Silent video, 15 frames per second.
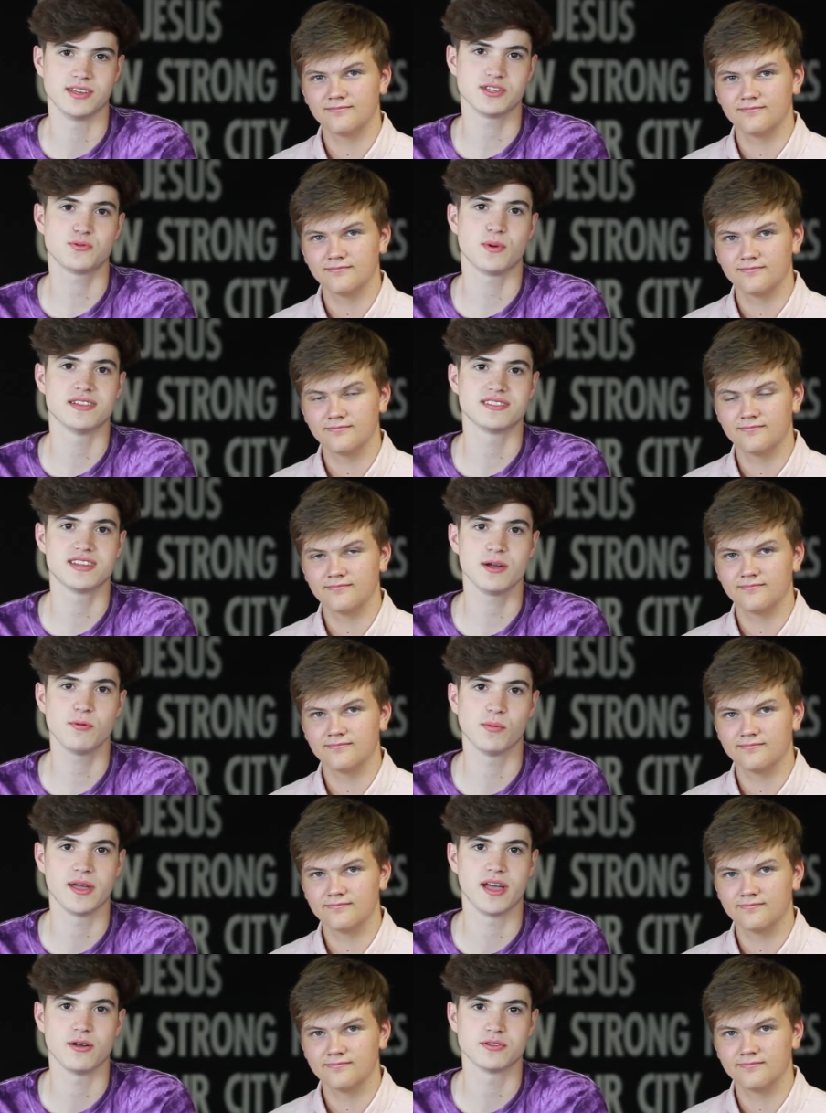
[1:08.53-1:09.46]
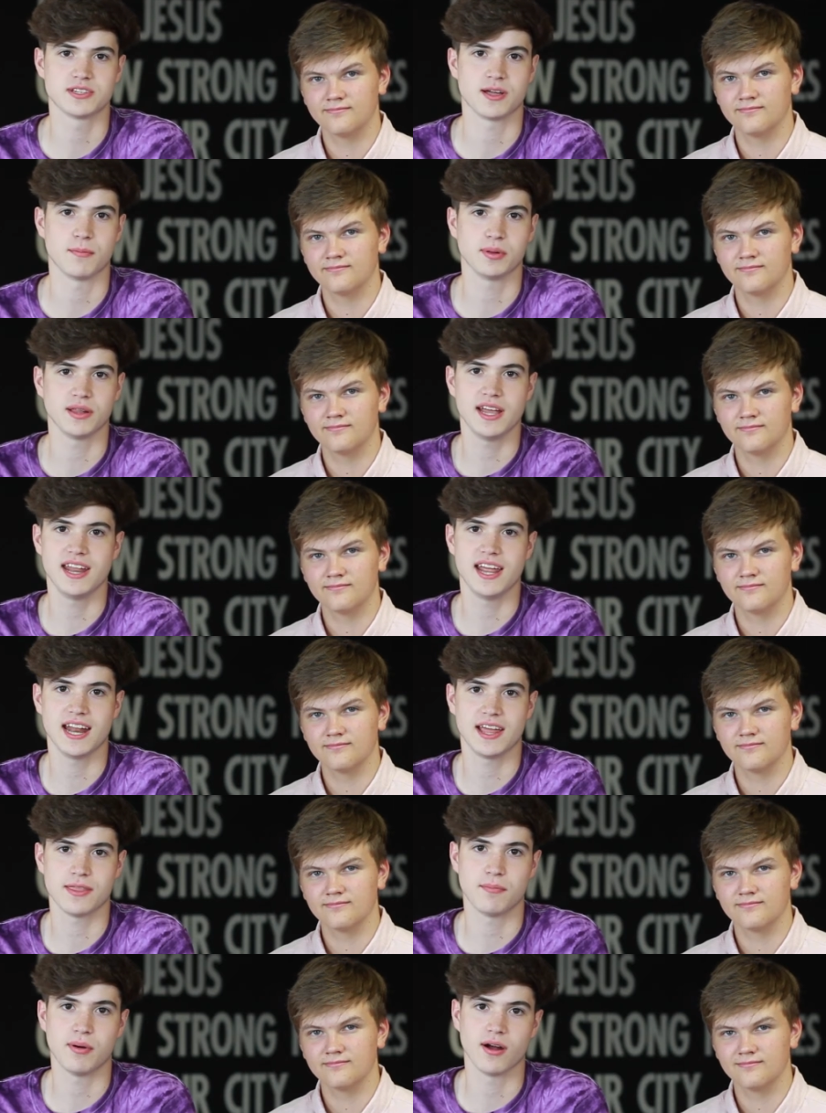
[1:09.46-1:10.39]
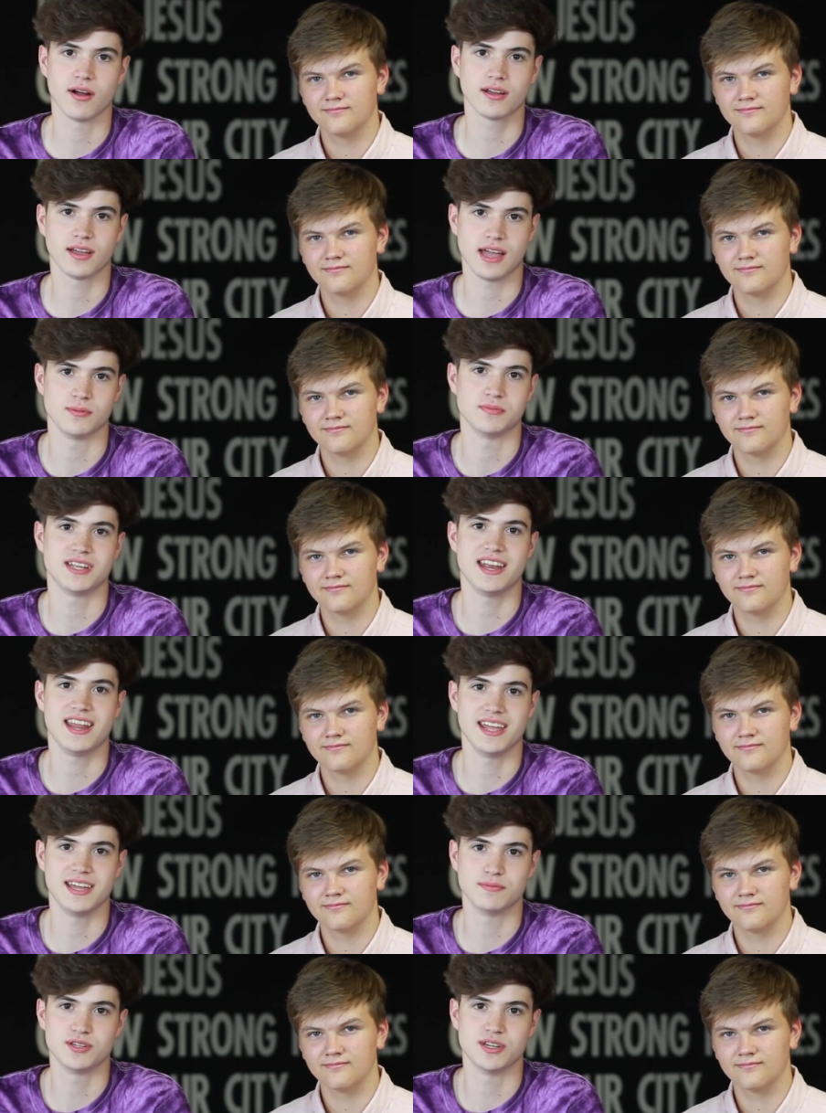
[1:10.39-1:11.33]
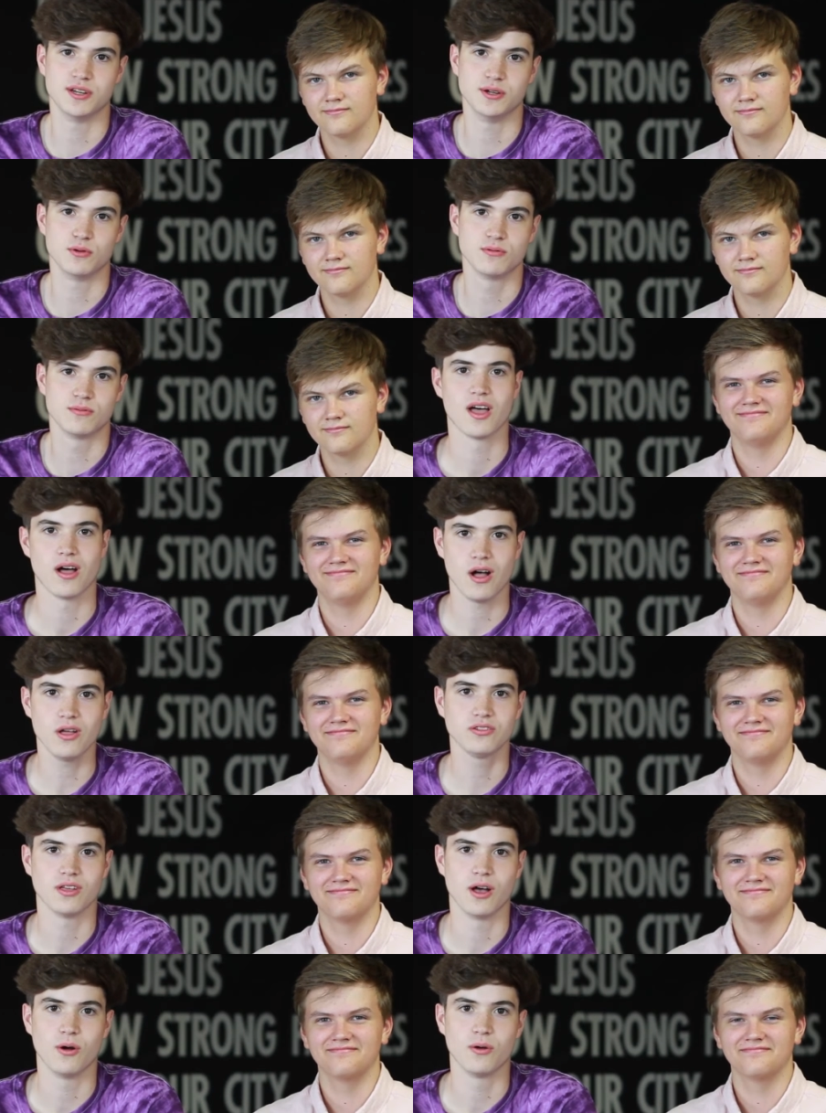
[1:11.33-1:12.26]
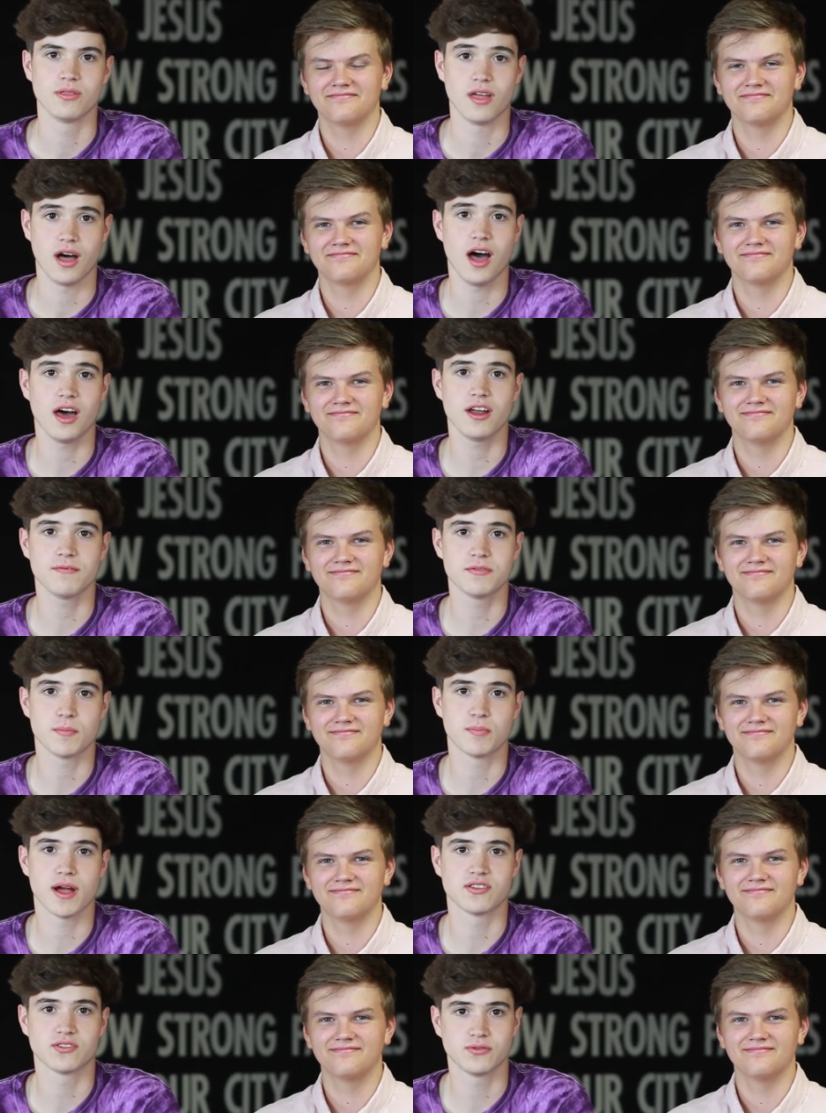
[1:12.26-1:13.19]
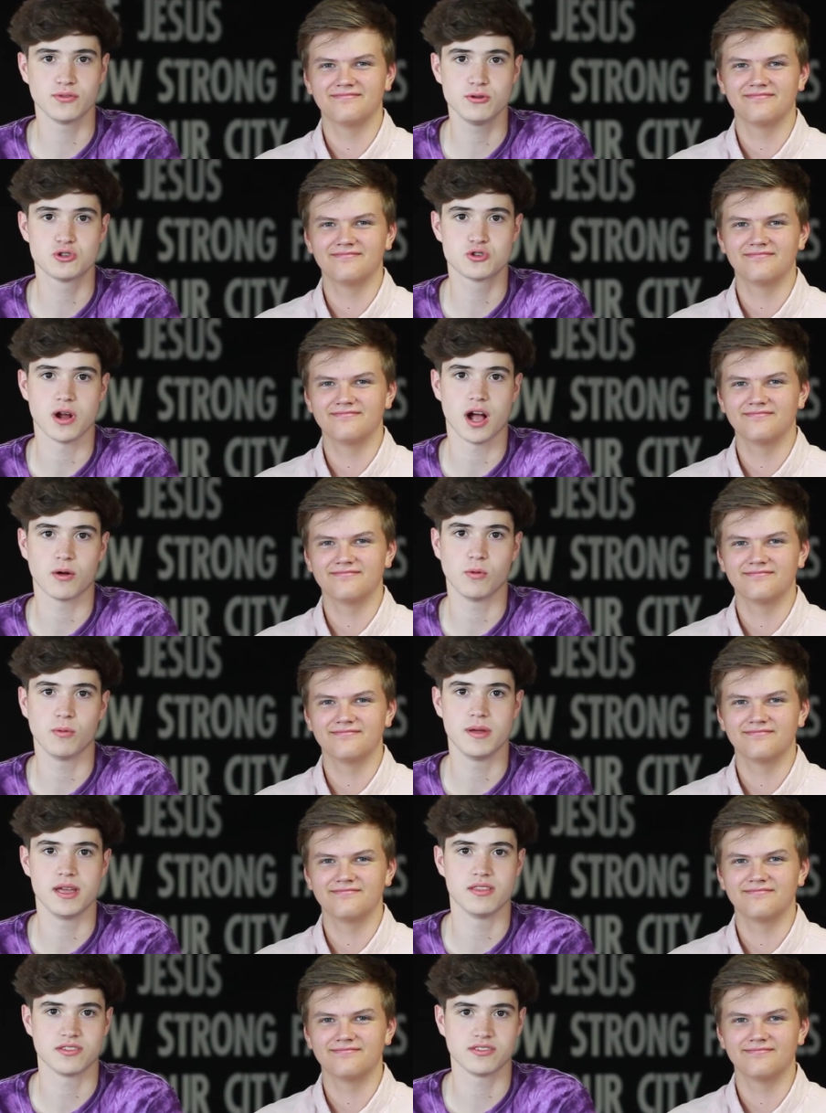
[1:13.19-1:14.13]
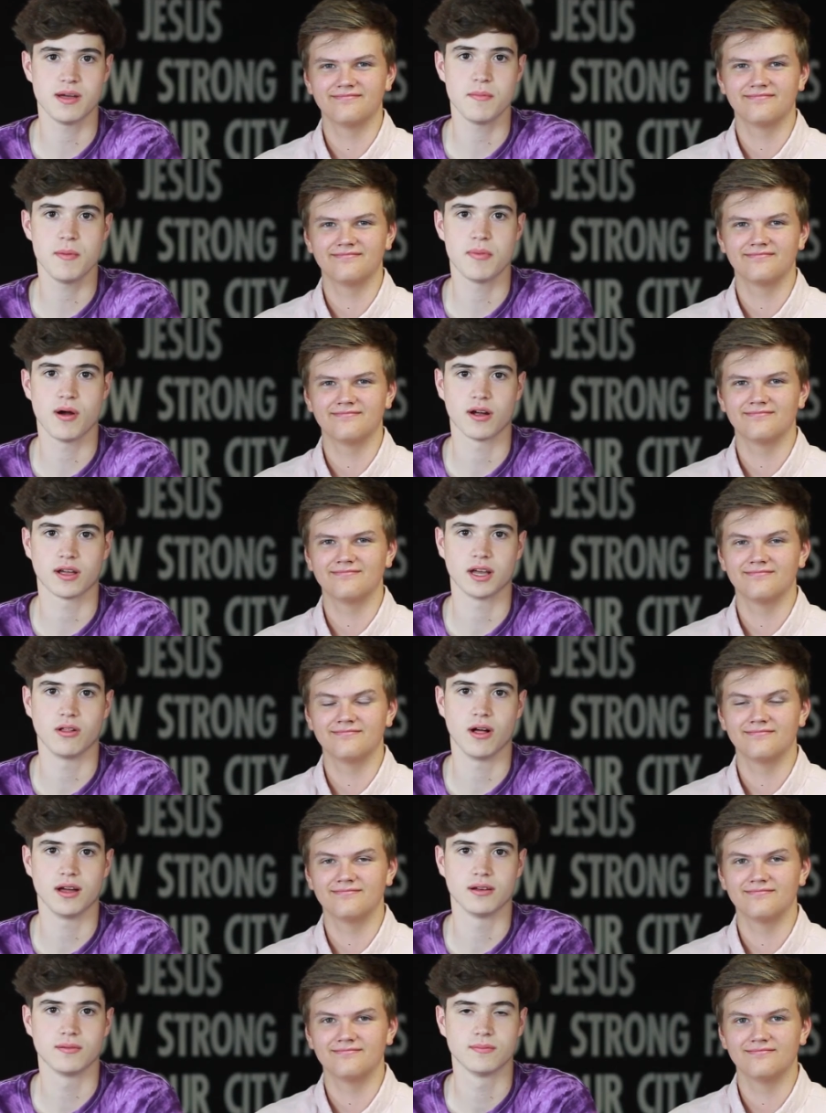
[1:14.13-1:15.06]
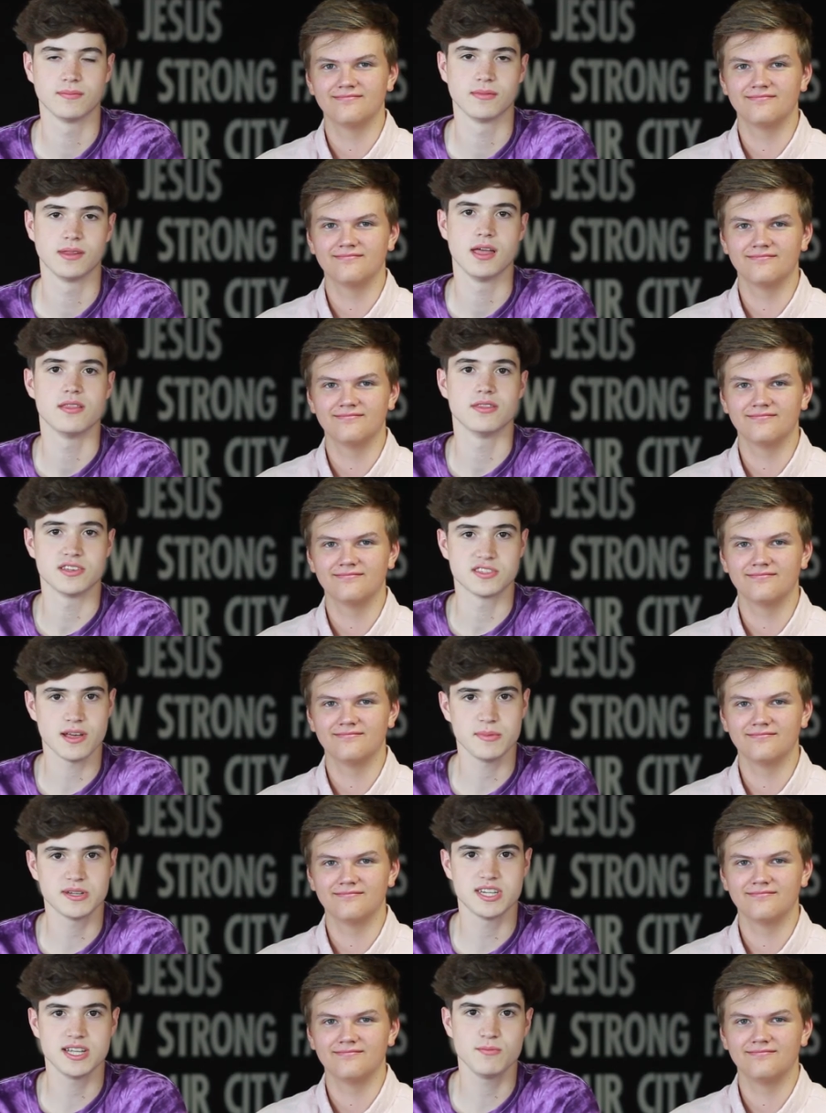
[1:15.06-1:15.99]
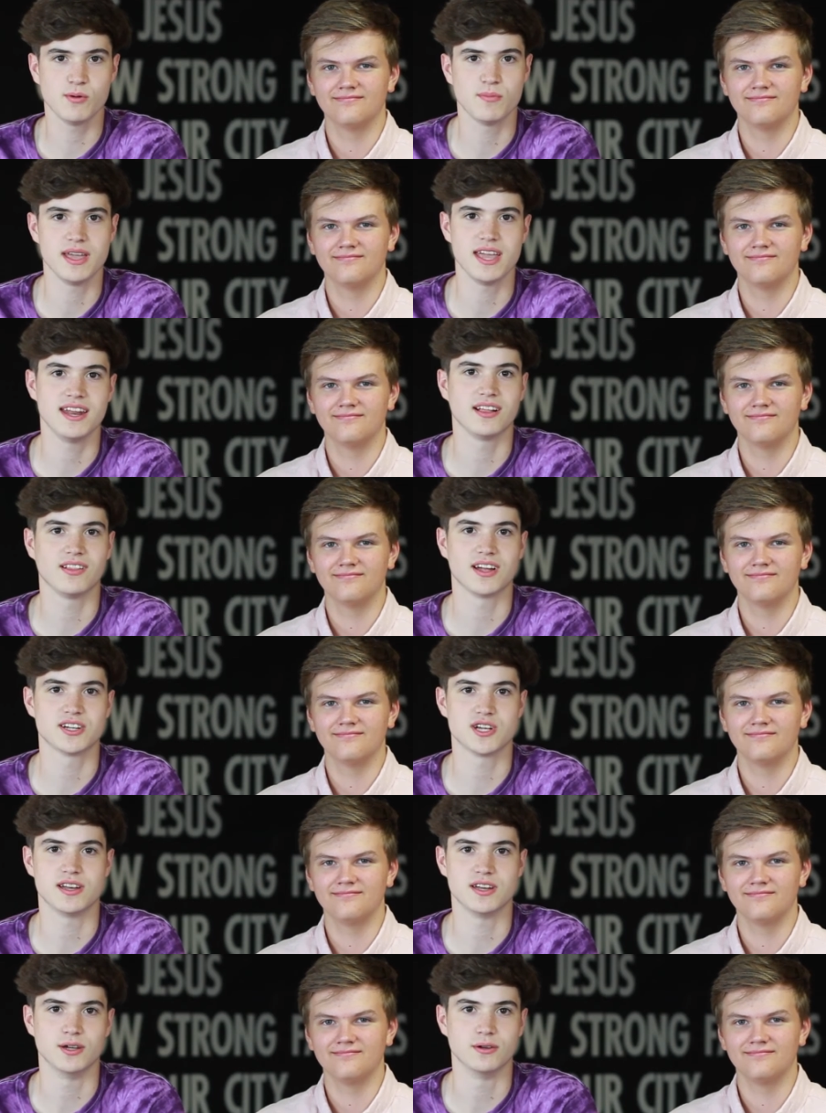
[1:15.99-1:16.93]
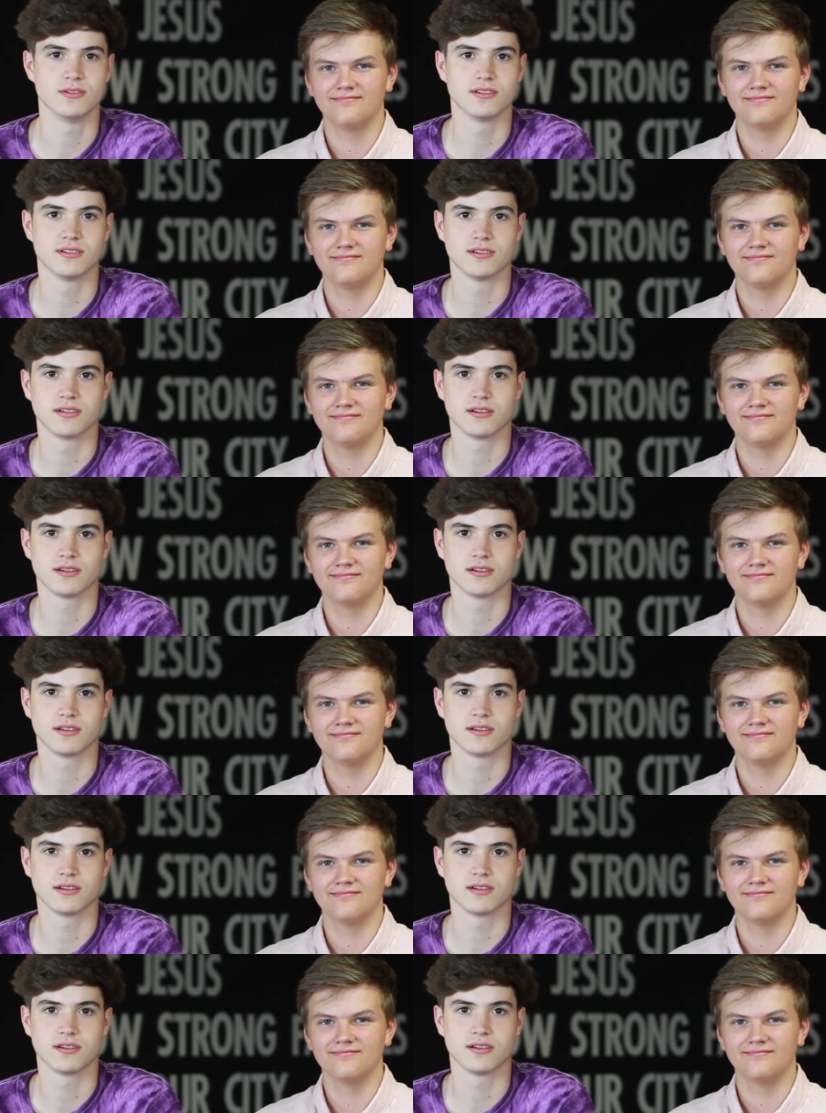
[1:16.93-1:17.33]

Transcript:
Speaker 1: This Wednesday, we'll be hosting a play date at the park from 10 a.m. to noon. Also, the hot off the press food truck will be in the Summit parking lot. The Summit team will be eating lunch at noon.